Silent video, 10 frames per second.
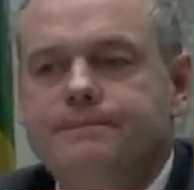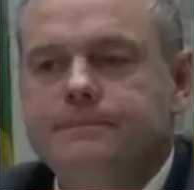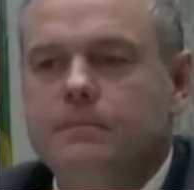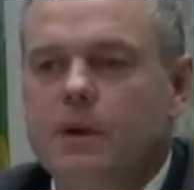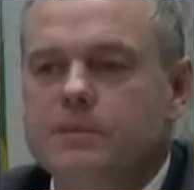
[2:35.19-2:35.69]

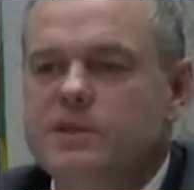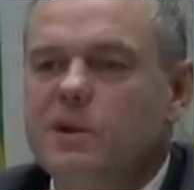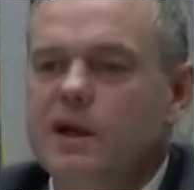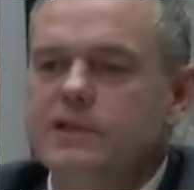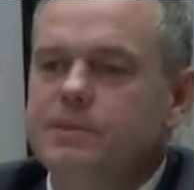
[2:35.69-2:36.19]
Mom's
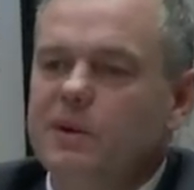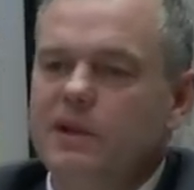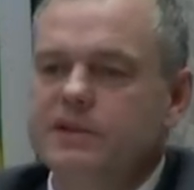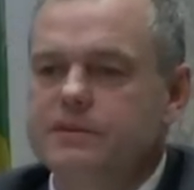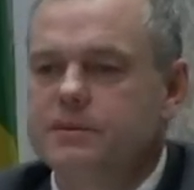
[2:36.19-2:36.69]
new husband
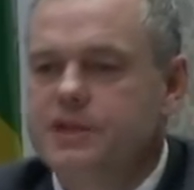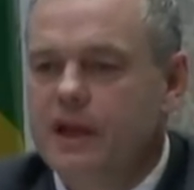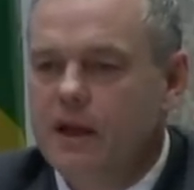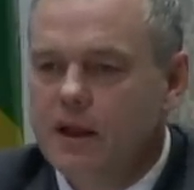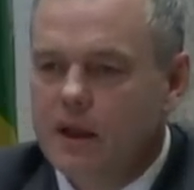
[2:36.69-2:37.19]
released from
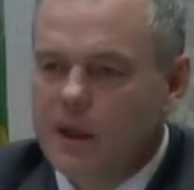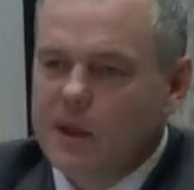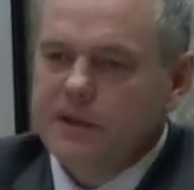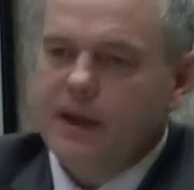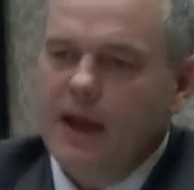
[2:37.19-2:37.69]
jail,
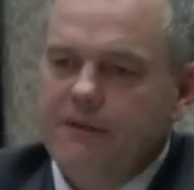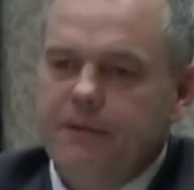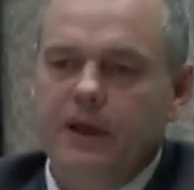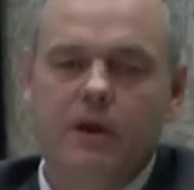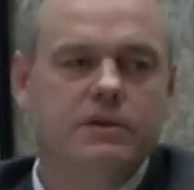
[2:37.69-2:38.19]

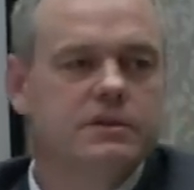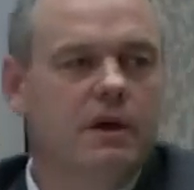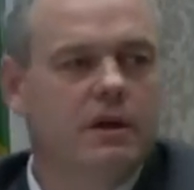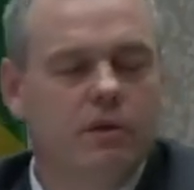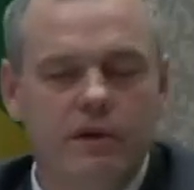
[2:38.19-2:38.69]
halfway house,
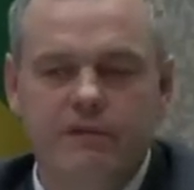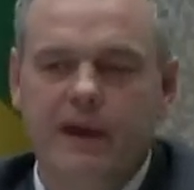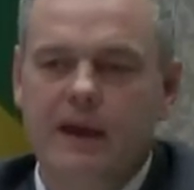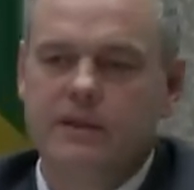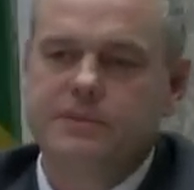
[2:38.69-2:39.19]
ongoing
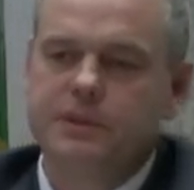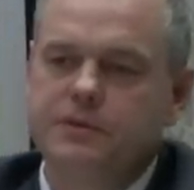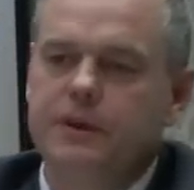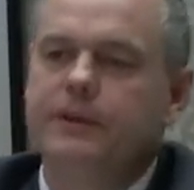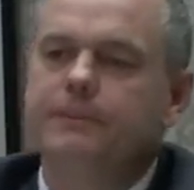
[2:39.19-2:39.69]
violence
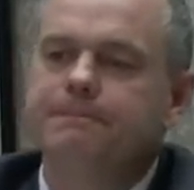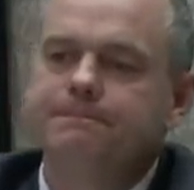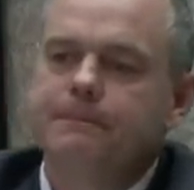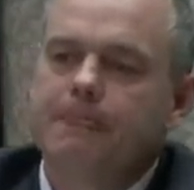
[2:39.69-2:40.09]
between them.